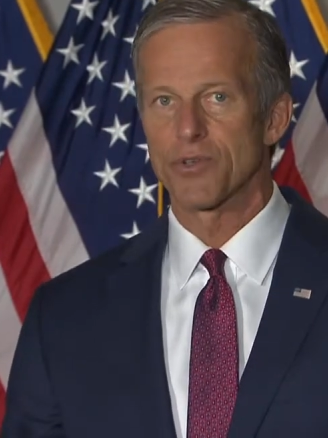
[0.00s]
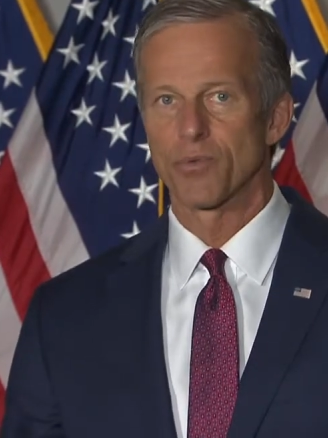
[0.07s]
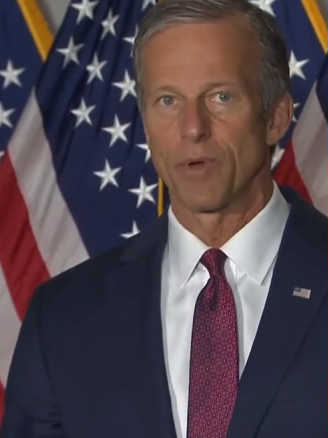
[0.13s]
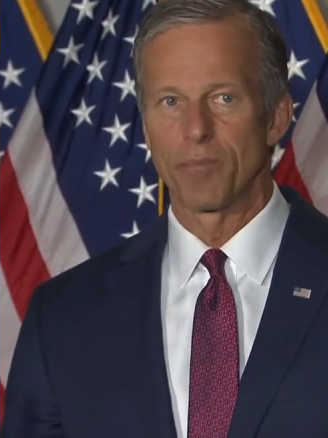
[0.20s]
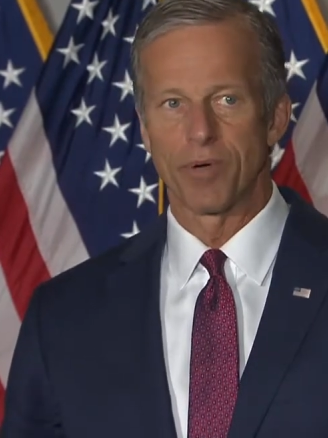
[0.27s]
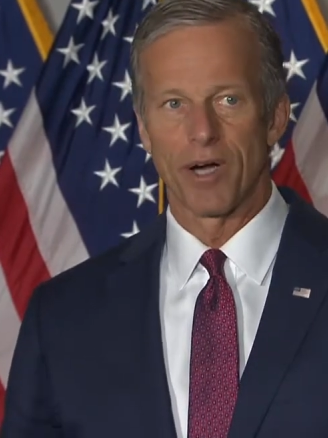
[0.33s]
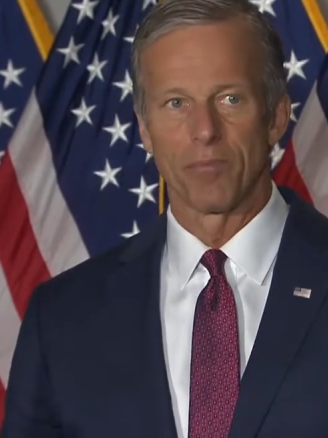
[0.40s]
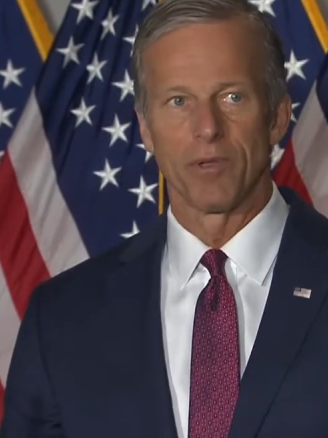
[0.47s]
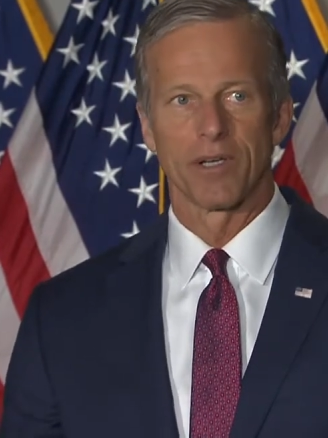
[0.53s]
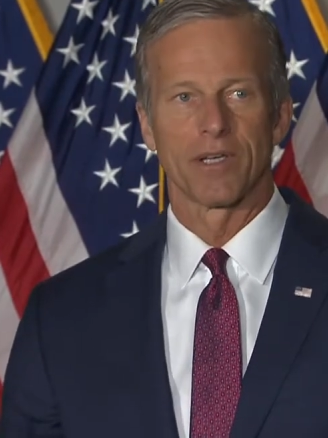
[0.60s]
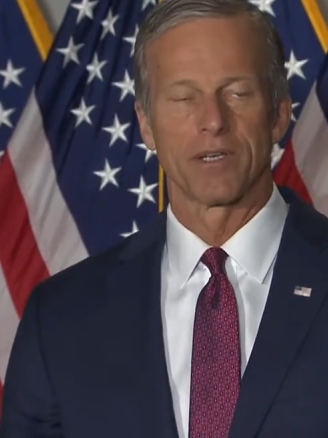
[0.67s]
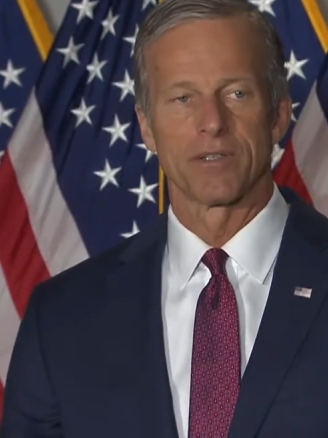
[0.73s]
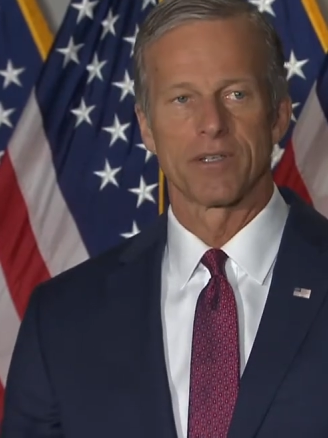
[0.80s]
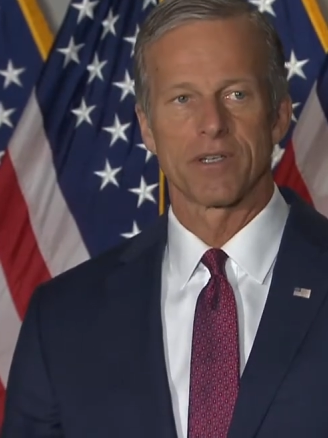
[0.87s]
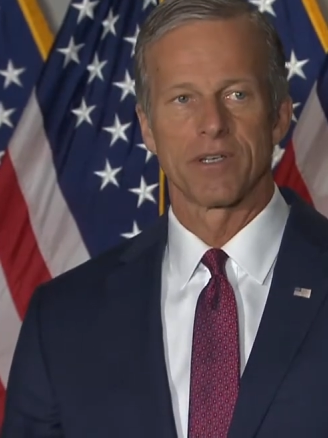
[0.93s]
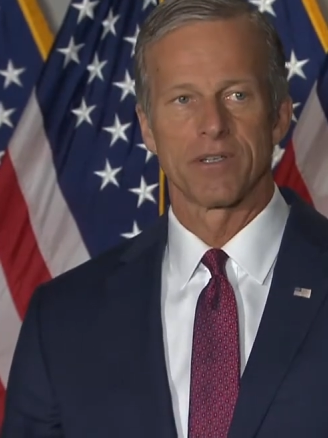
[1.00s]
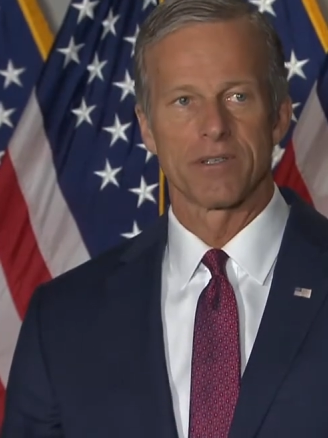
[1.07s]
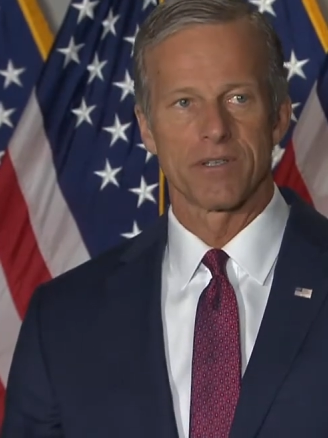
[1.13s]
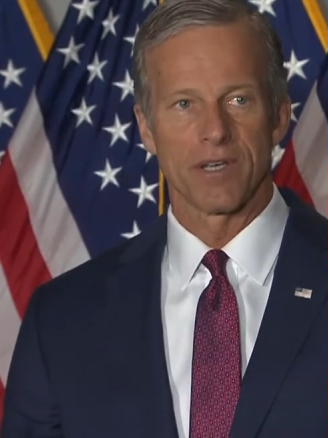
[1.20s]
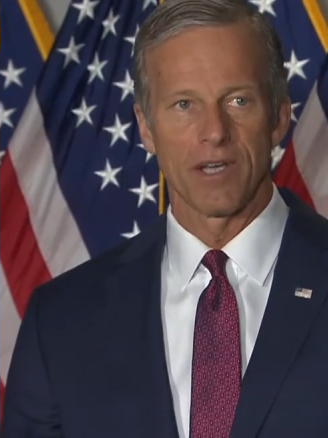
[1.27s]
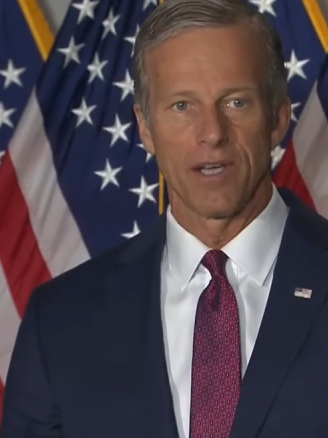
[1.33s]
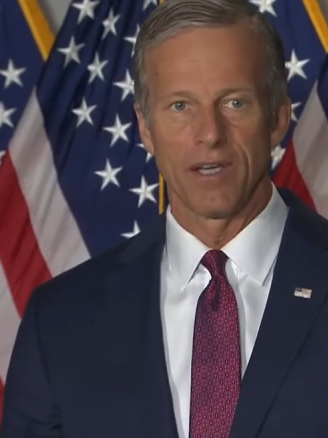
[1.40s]
Republicans
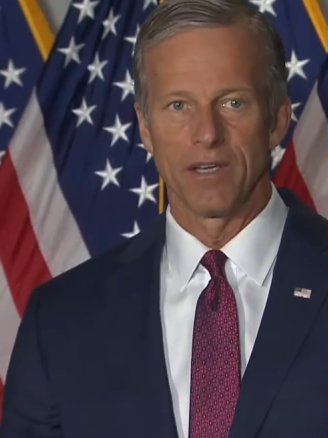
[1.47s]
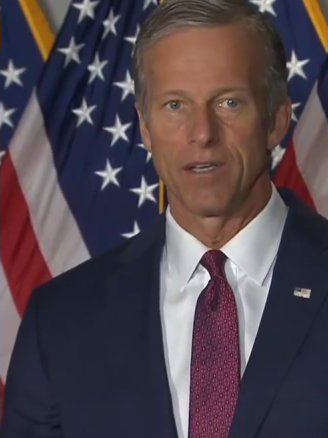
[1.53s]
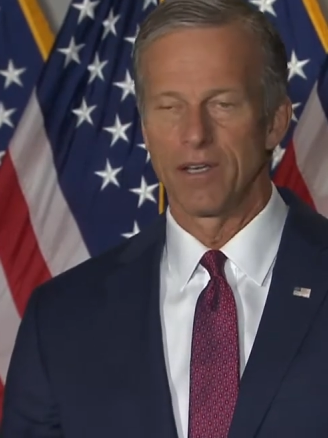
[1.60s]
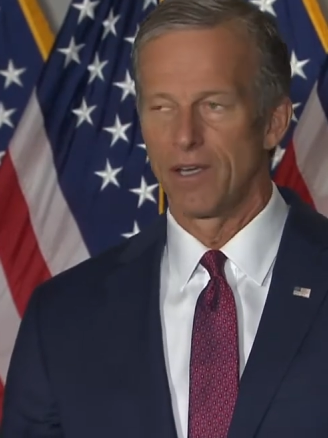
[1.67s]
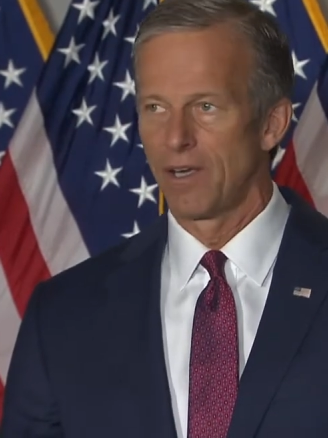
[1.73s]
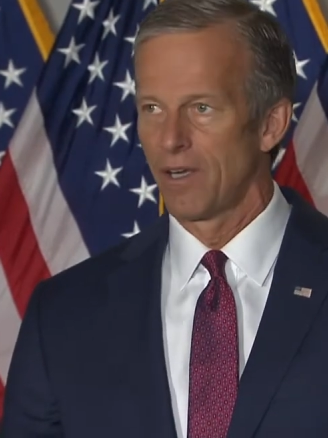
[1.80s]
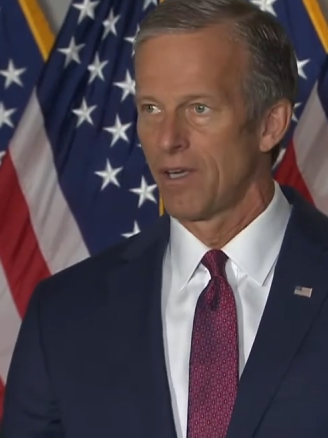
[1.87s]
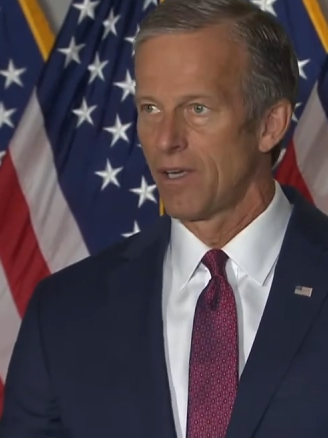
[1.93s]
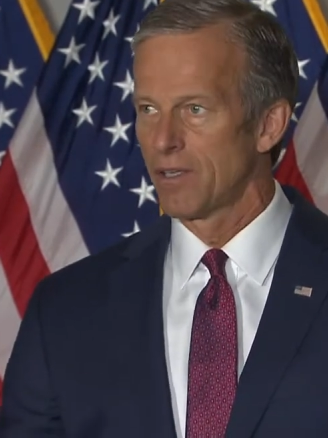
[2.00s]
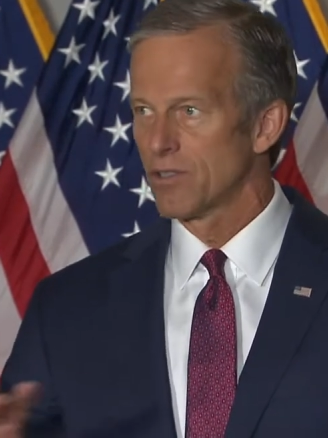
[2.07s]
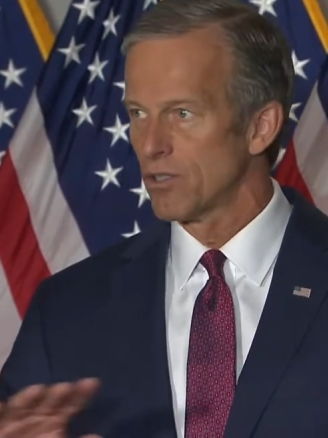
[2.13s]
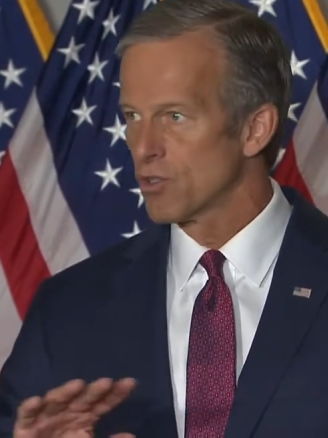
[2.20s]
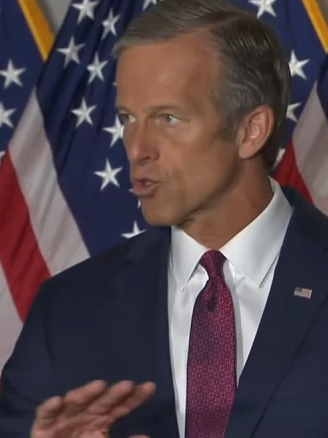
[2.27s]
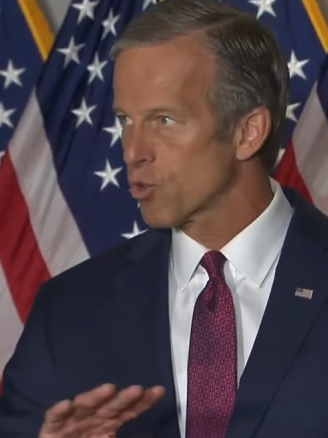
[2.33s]
concede to